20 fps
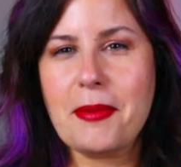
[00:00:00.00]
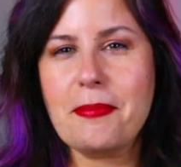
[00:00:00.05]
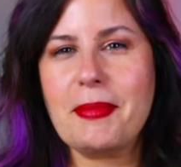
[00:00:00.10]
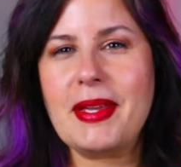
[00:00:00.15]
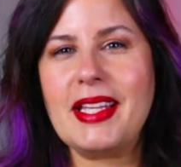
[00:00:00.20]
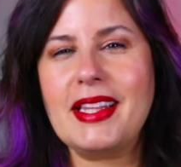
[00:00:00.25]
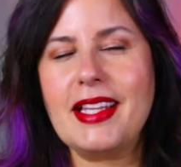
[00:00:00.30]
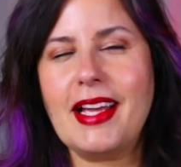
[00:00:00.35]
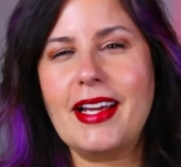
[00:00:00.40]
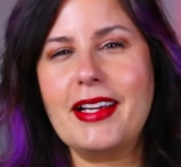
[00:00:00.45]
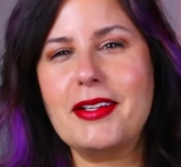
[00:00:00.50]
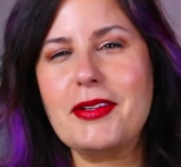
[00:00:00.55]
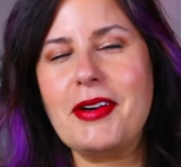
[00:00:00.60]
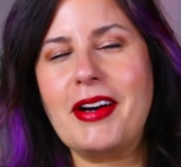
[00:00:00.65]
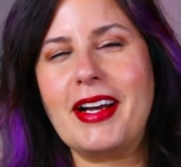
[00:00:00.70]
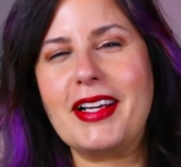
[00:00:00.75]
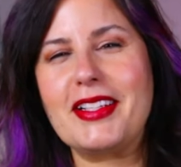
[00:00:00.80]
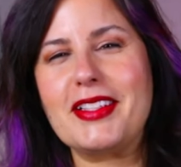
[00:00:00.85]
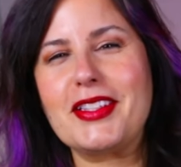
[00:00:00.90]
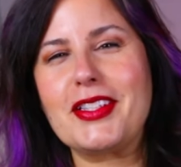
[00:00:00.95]

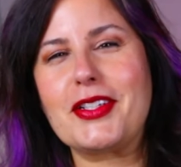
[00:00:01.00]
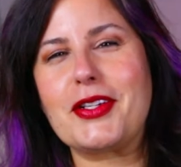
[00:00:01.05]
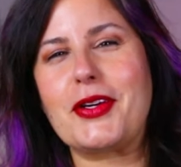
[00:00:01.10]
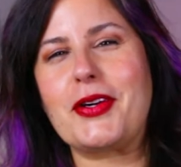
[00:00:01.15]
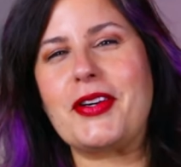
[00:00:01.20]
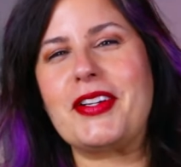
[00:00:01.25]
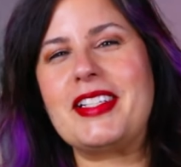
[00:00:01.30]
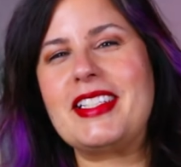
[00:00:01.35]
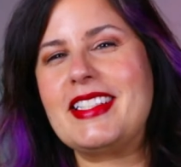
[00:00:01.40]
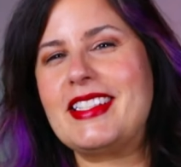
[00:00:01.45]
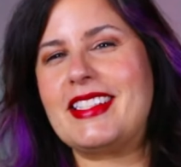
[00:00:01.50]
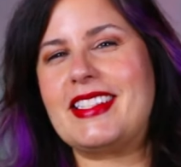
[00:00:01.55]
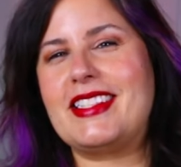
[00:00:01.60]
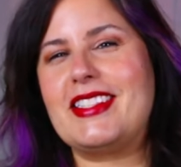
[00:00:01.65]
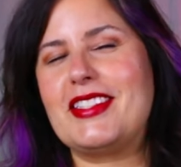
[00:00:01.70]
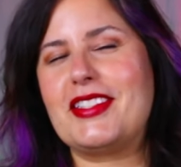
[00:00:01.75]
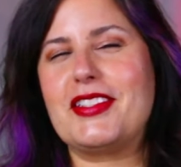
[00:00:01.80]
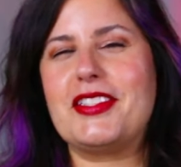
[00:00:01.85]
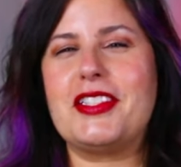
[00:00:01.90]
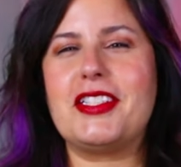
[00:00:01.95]
Meanwhile, the
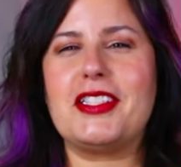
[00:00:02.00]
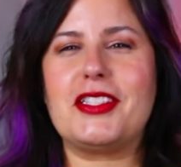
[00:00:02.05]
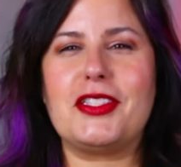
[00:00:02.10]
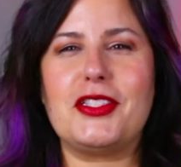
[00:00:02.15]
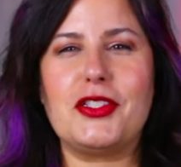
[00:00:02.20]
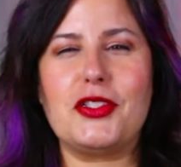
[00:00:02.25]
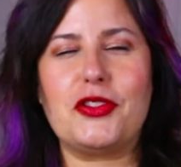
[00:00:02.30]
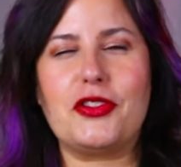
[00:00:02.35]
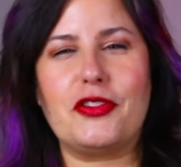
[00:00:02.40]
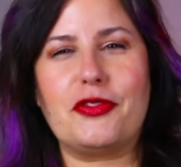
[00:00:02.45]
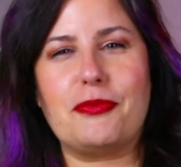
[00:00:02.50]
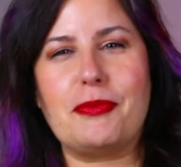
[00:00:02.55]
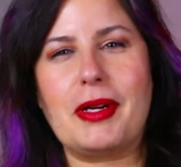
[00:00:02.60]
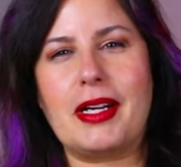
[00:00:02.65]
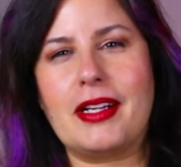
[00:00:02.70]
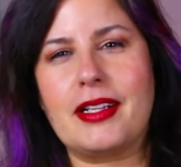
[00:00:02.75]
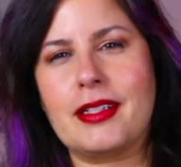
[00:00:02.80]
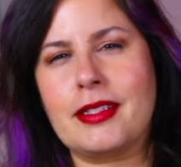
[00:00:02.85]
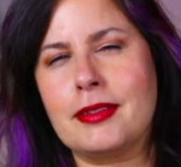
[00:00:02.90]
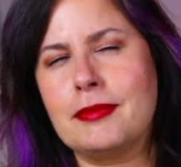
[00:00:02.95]
Corlisses are just in
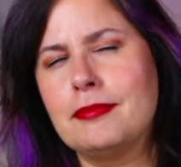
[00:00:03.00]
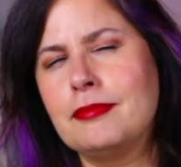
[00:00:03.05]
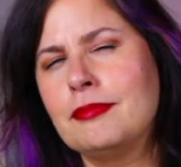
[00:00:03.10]
Driftmark,